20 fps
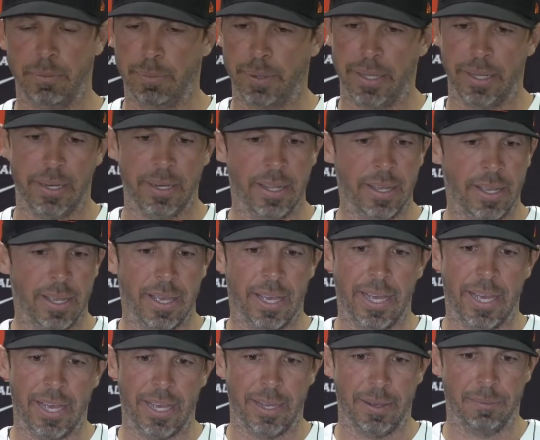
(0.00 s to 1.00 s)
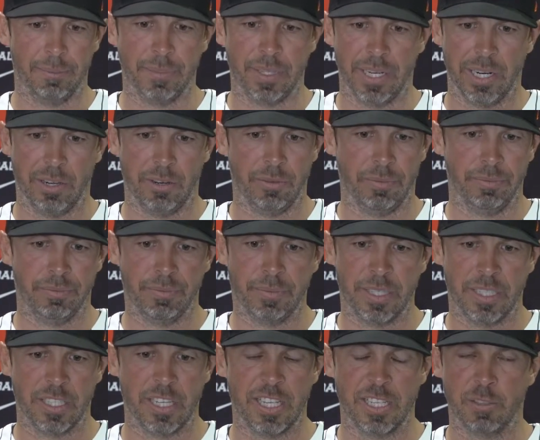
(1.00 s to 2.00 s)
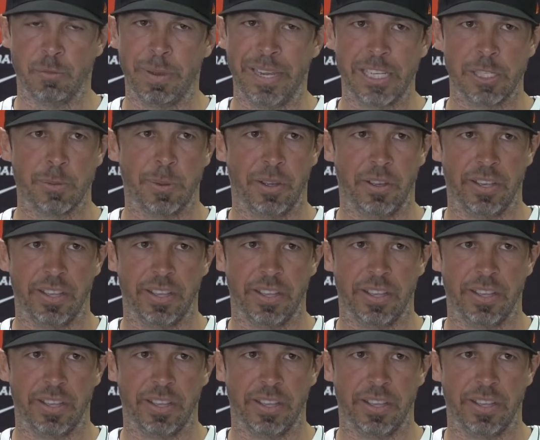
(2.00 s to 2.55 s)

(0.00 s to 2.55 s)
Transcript: But um, you know, it, it's baseball.